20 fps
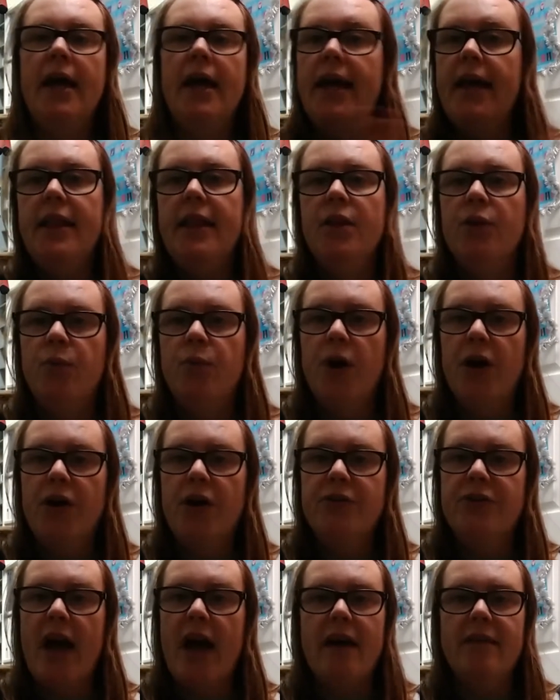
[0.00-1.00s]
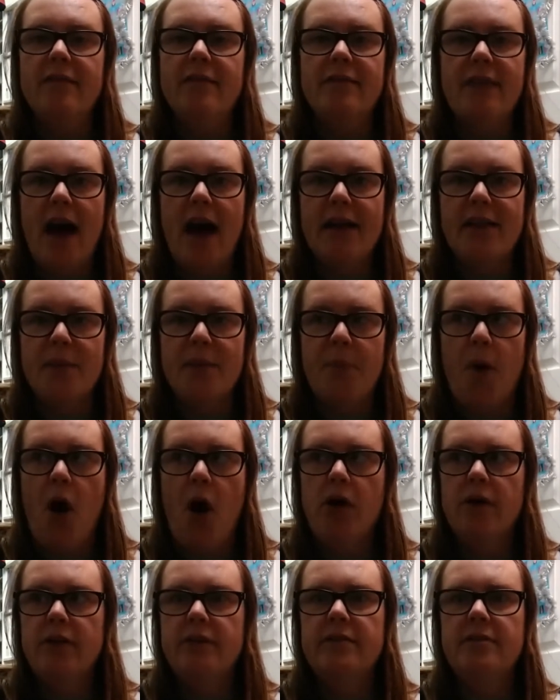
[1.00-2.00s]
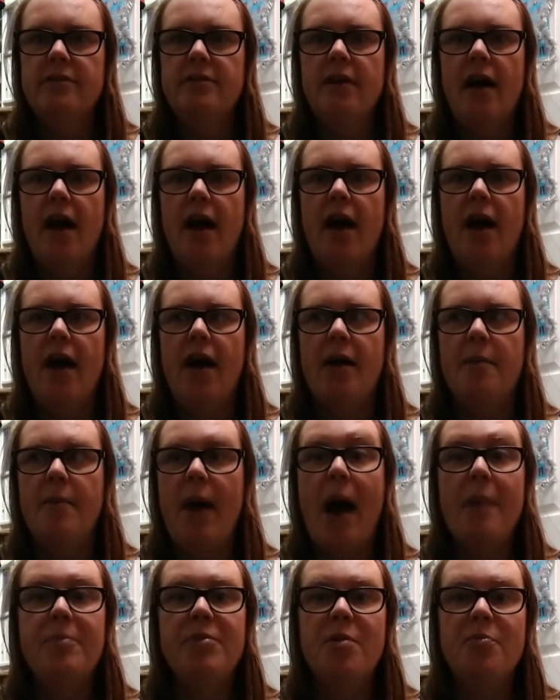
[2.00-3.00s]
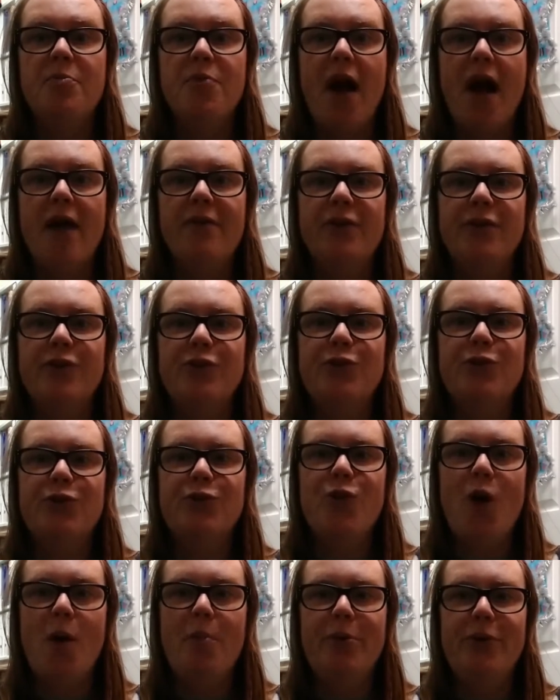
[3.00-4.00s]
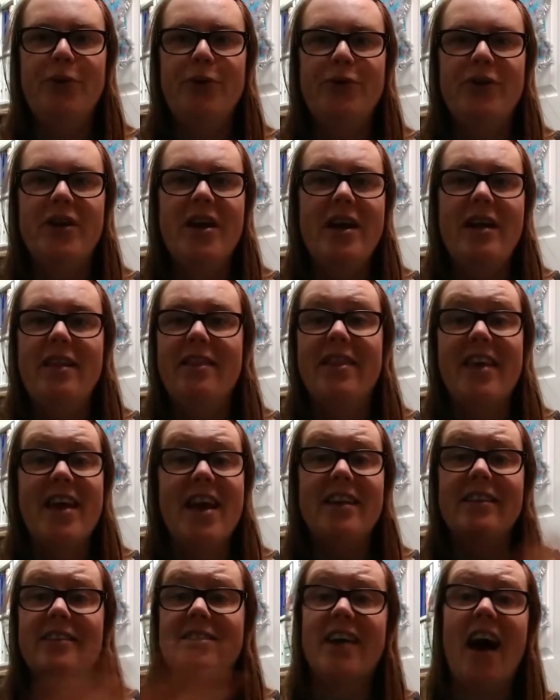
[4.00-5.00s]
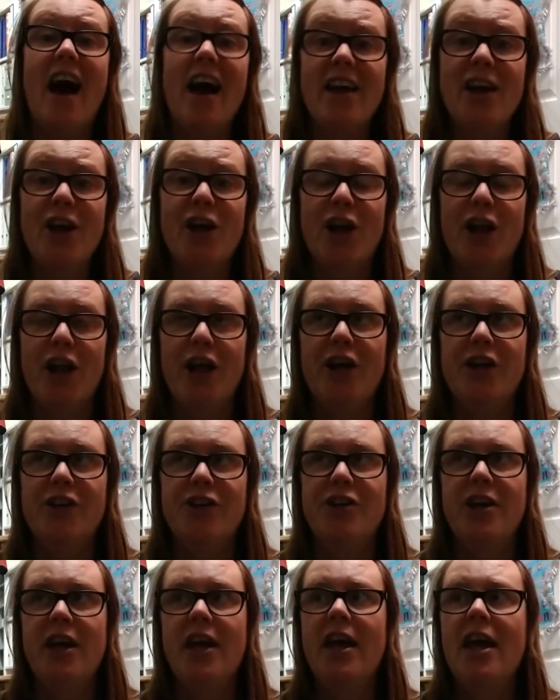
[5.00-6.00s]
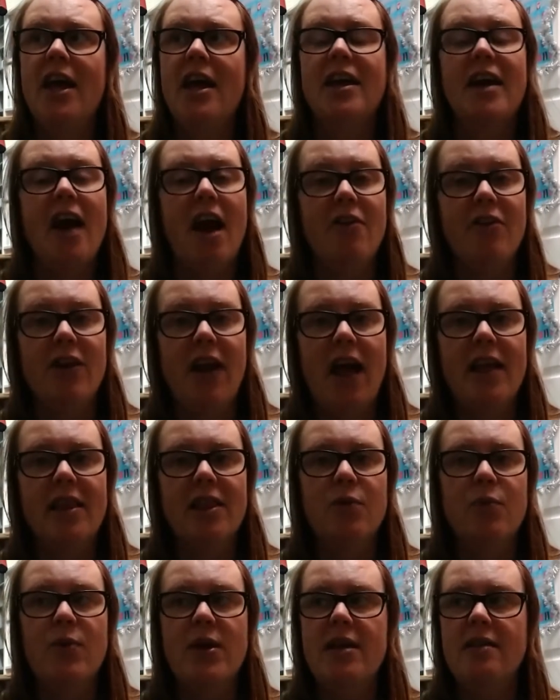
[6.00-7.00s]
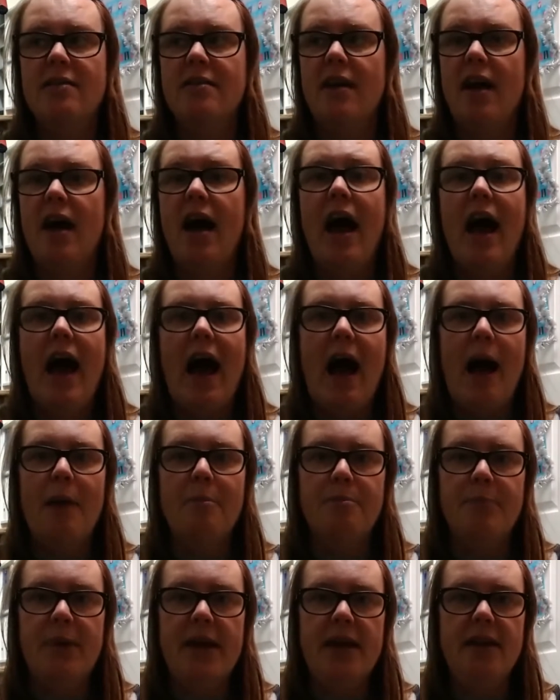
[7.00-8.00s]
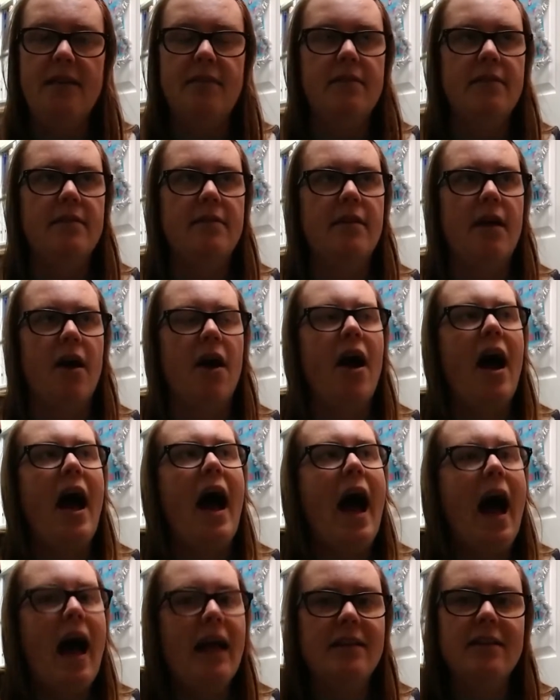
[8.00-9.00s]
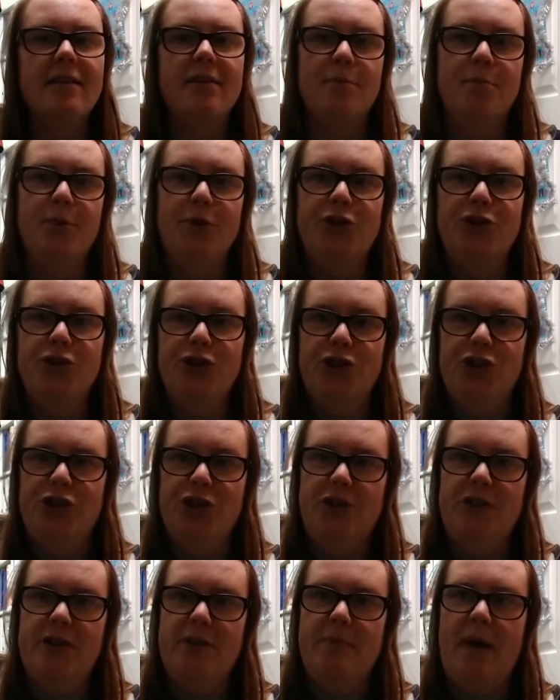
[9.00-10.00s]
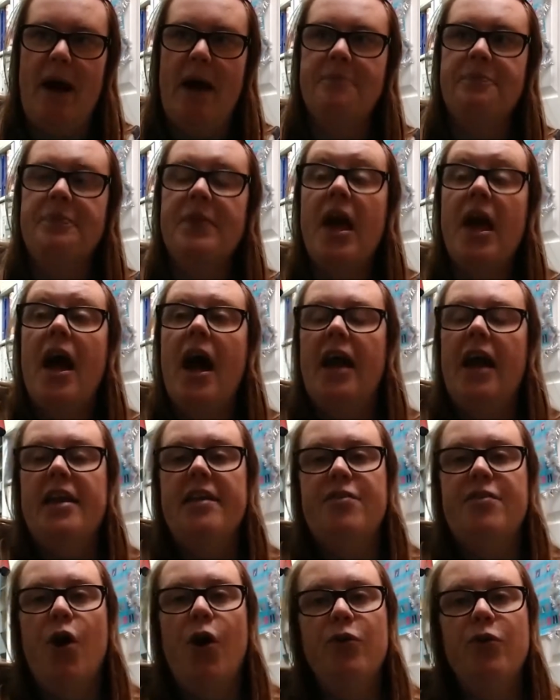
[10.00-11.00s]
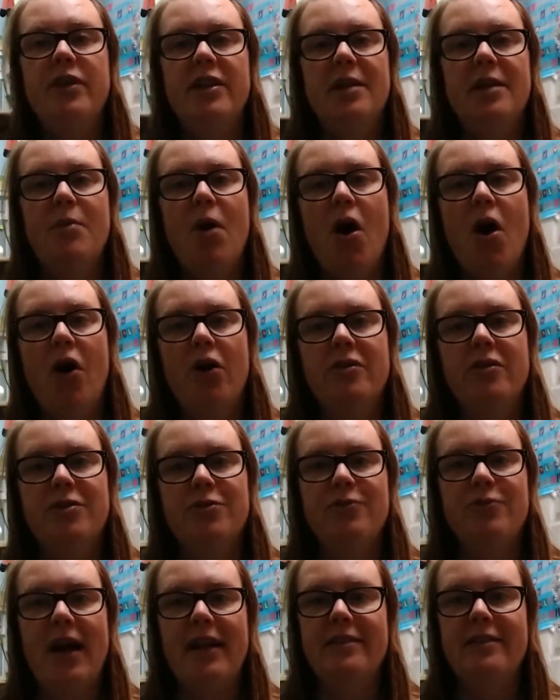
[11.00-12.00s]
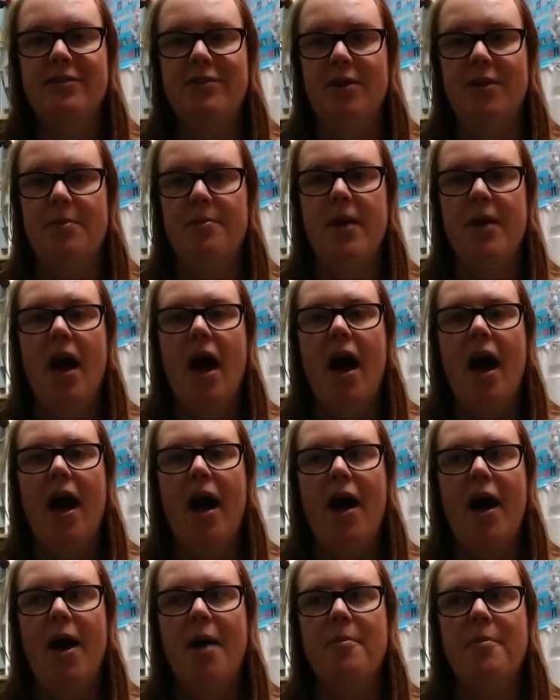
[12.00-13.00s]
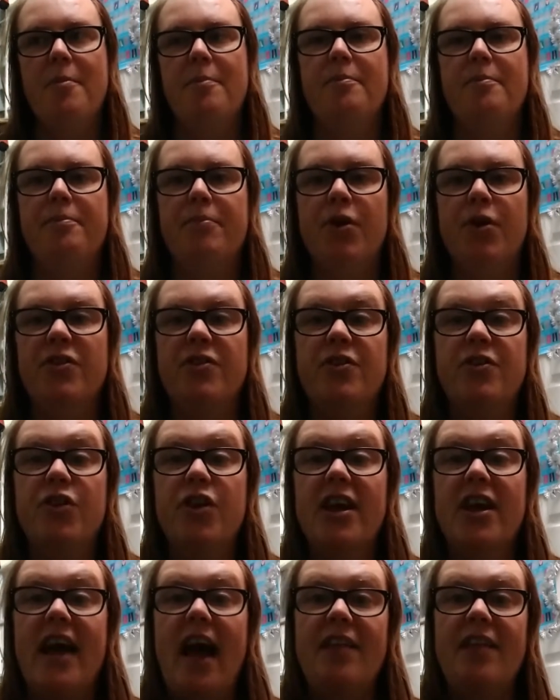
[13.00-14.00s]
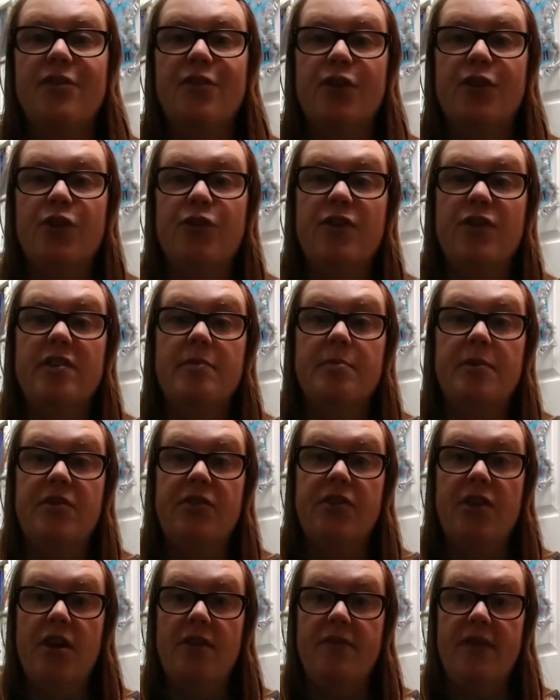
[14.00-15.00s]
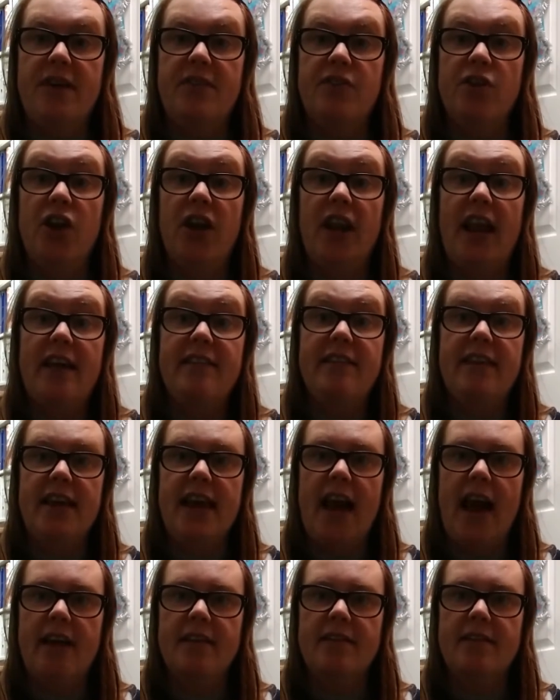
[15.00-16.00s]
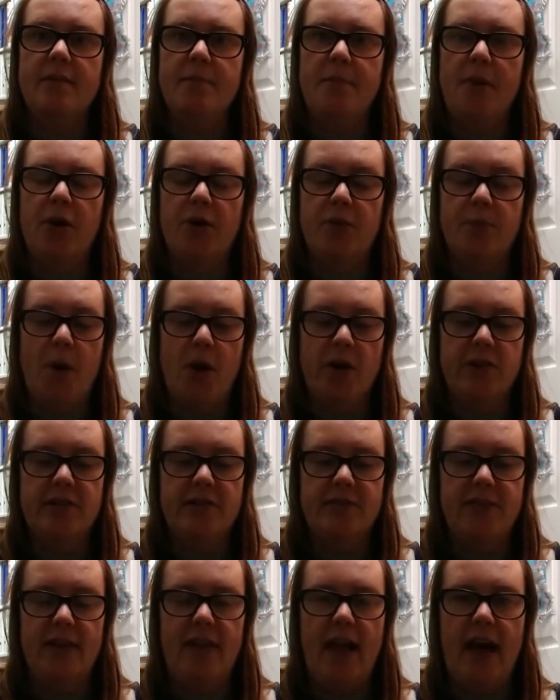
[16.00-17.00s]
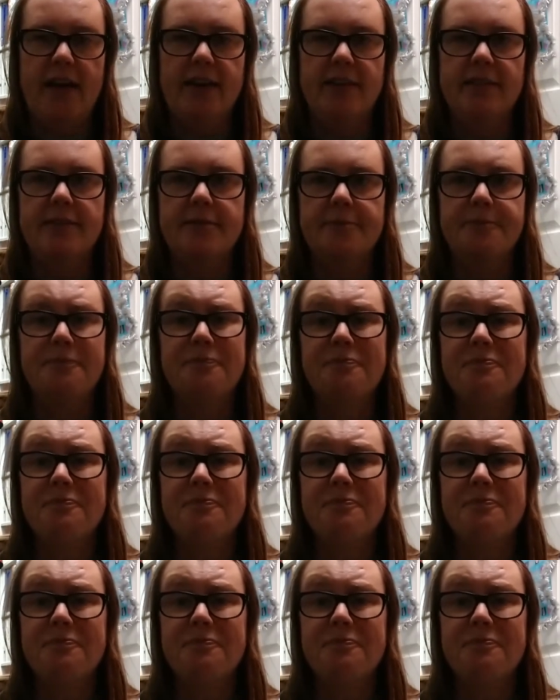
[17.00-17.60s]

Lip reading: In the world outside the box, Abner Brown has scrobbled the entire clergy, Caroline Louisa and Peter and the Punch and Judy man, and he's holding them all to ransom because he's going to cancel the Christmas service unless he gets the Box of Delights.